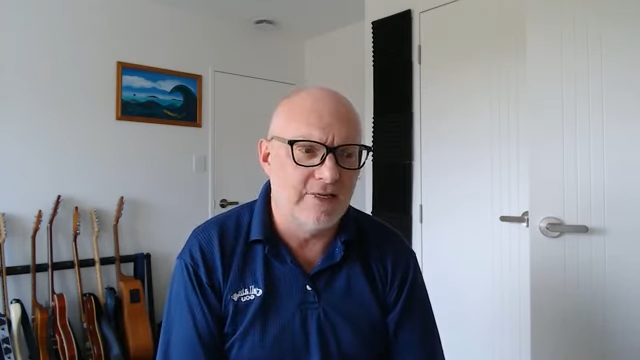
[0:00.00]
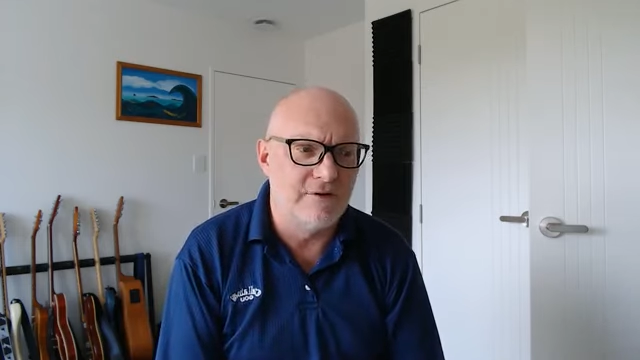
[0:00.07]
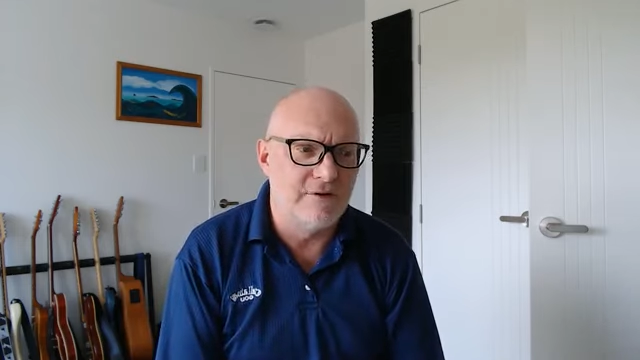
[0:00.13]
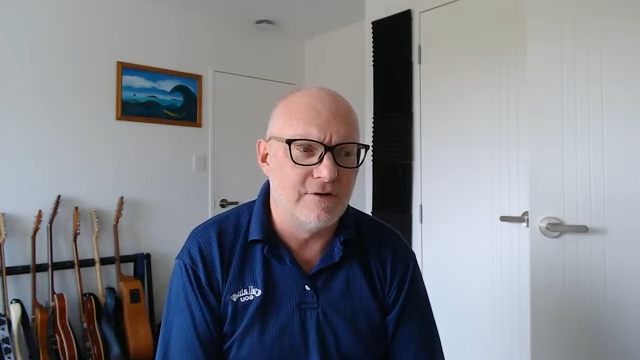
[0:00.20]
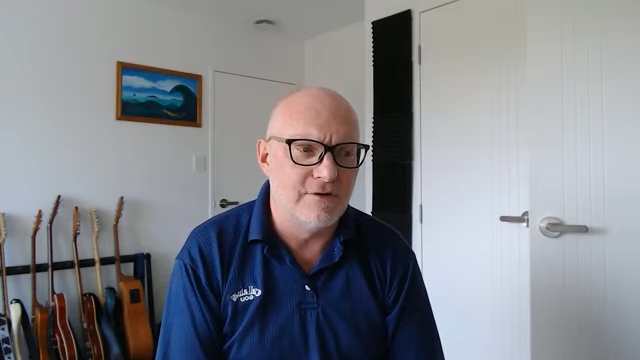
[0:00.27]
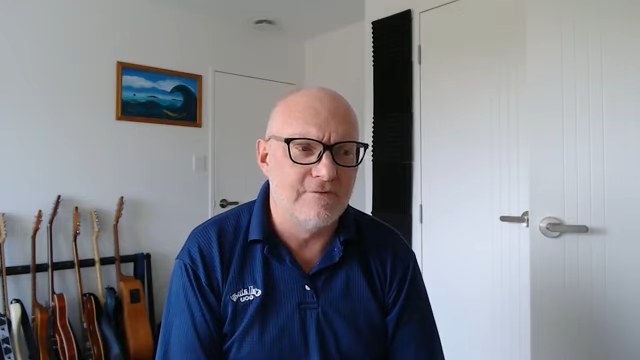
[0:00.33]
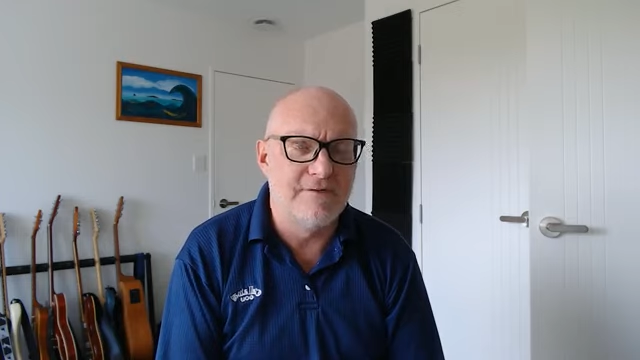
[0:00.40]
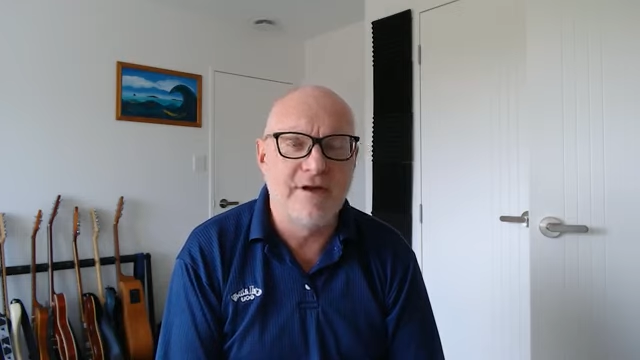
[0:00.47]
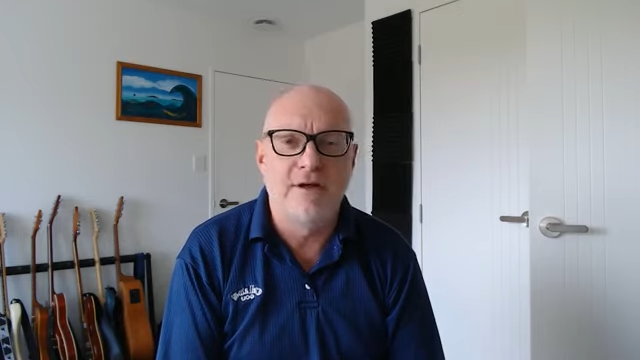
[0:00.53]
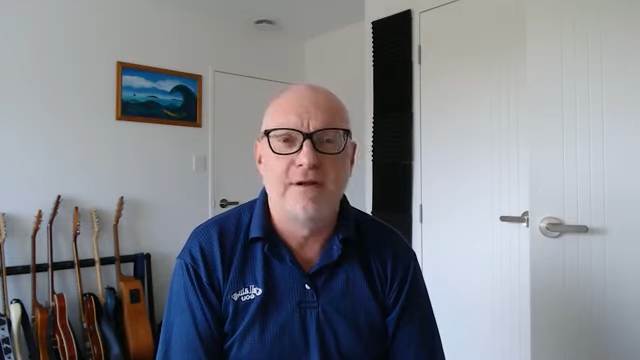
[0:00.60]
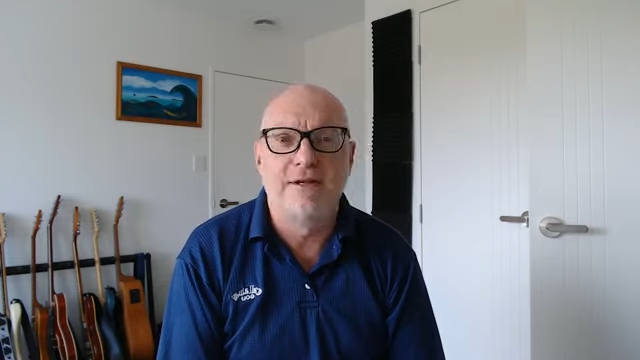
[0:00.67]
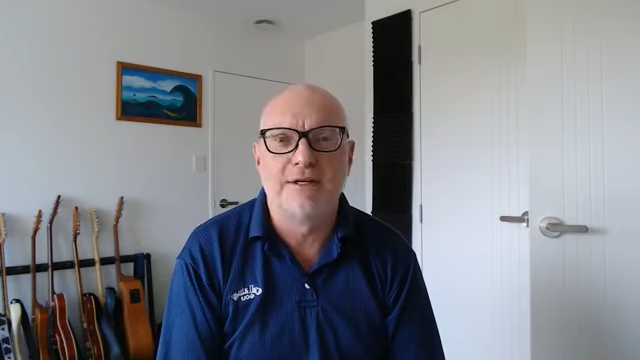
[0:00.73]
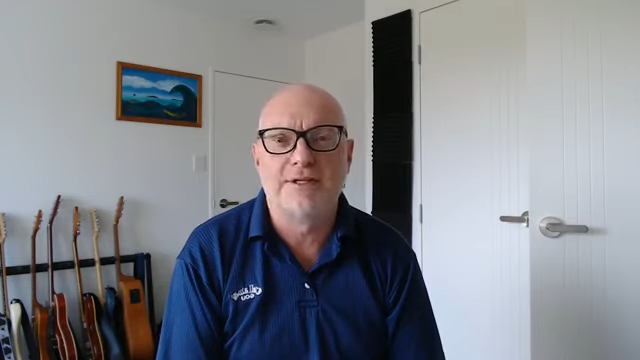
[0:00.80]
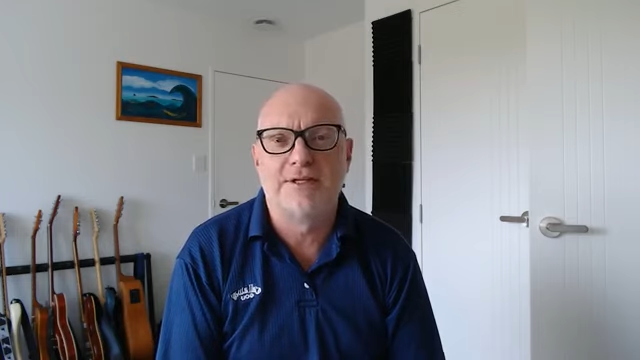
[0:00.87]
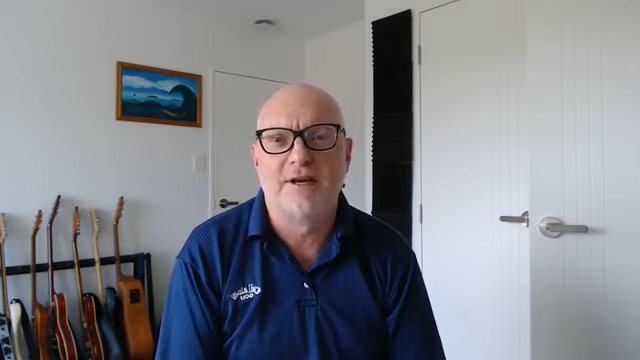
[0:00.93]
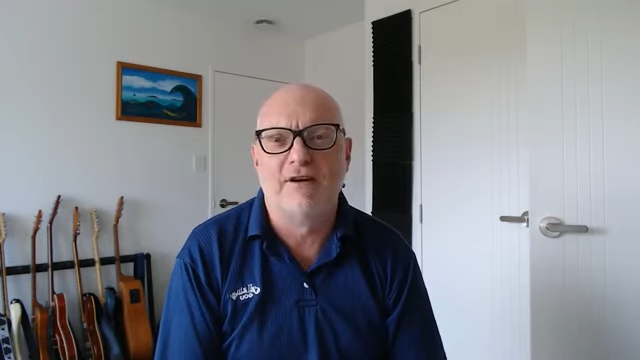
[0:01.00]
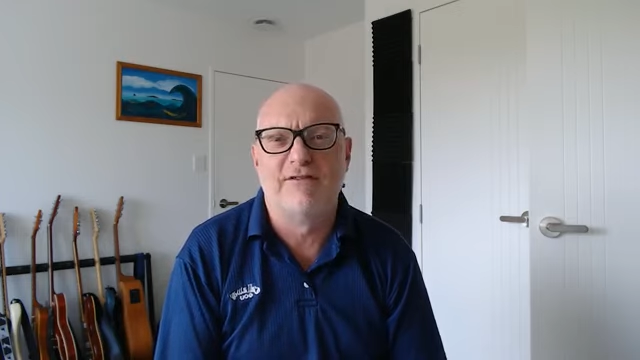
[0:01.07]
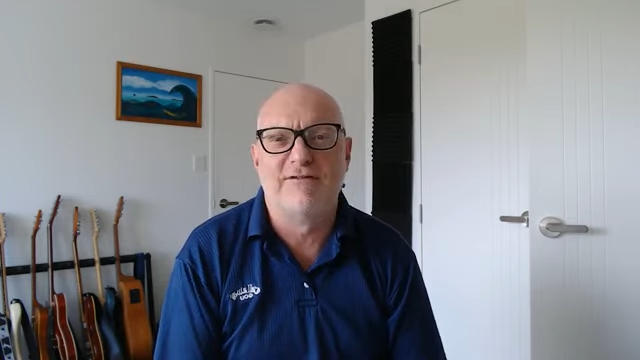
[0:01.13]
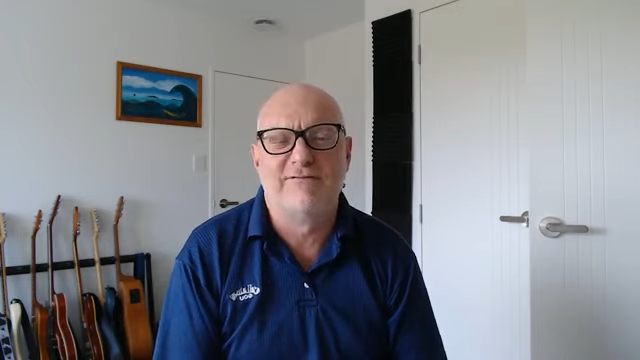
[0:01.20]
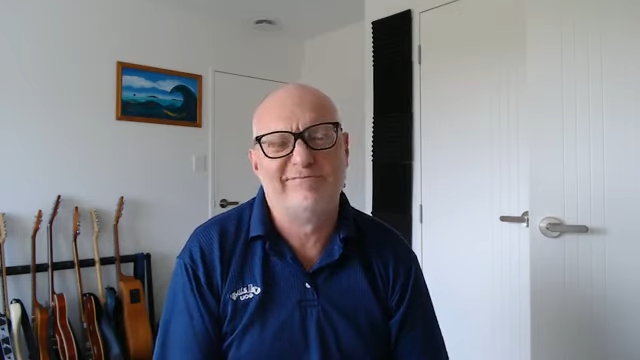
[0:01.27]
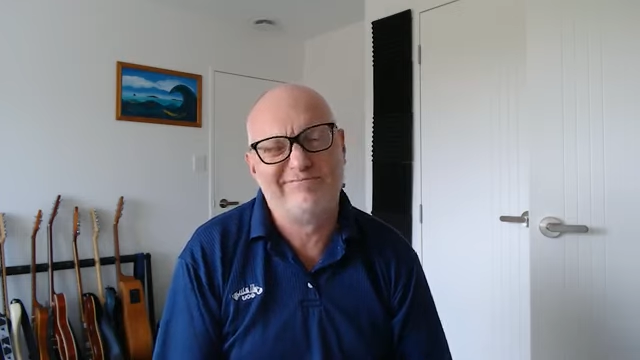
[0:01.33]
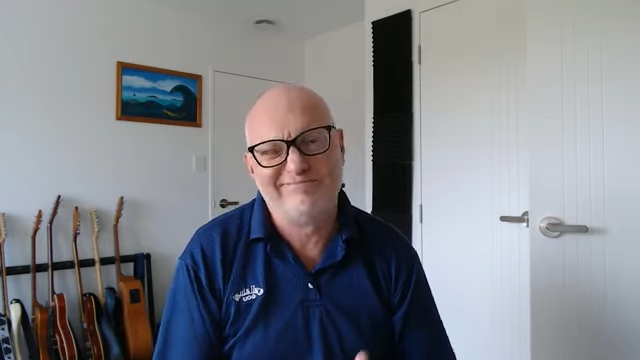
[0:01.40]
It revealed
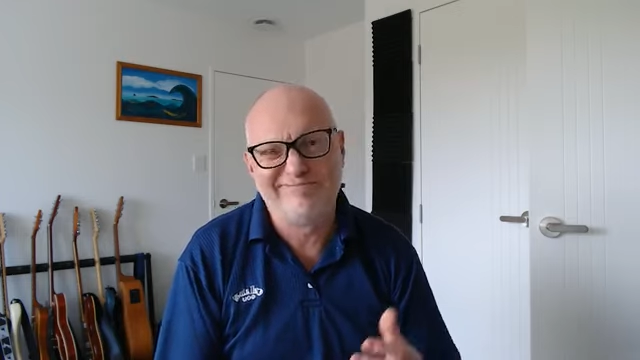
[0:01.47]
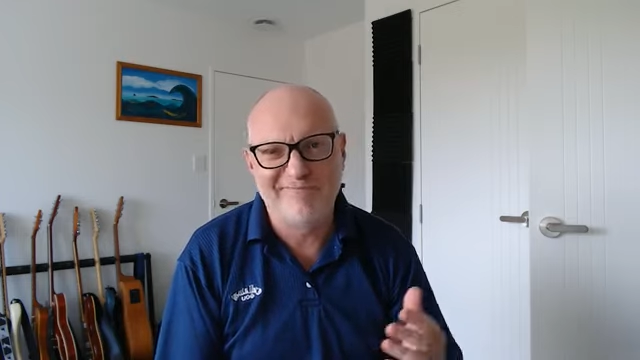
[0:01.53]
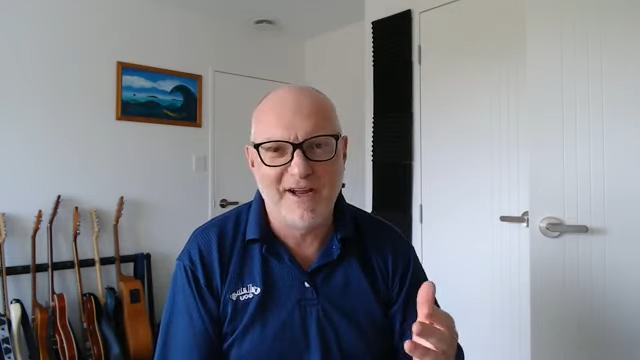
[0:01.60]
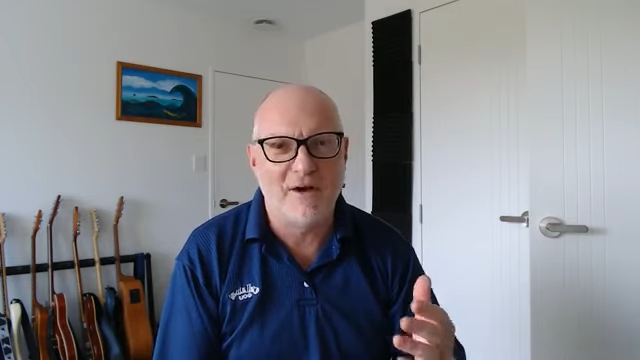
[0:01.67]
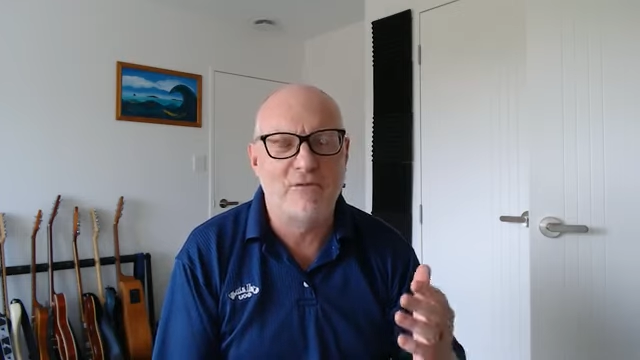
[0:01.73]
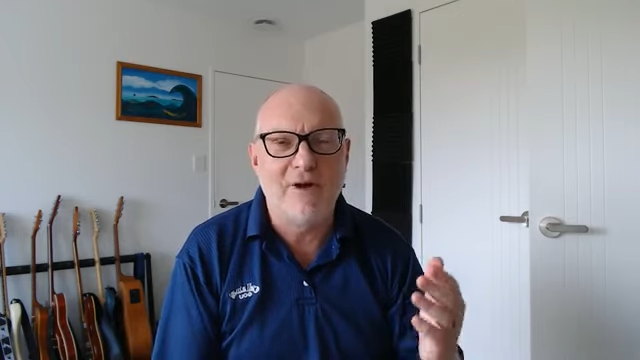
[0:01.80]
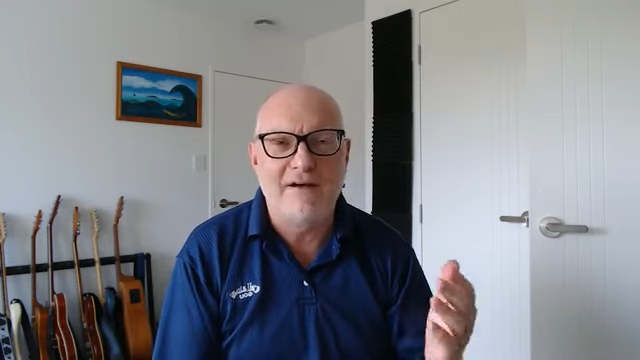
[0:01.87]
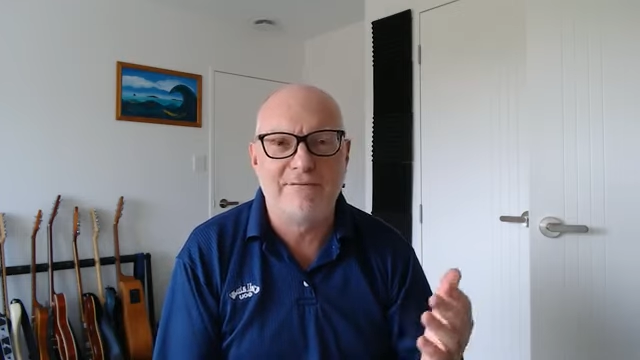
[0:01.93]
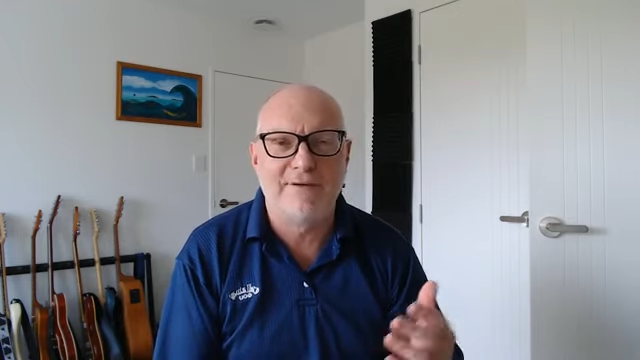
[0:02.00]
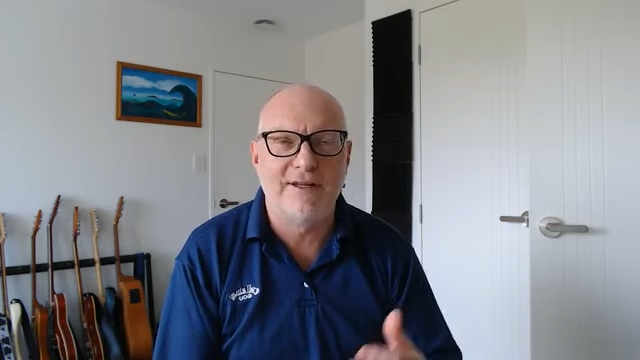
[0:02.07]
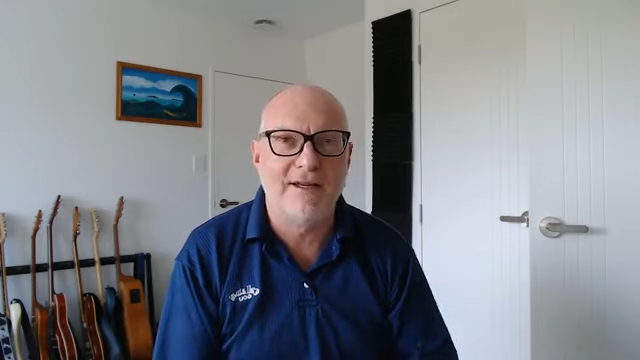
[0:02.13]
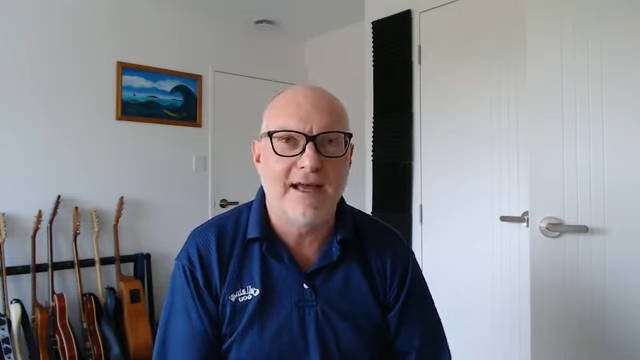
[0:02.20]
itself roughly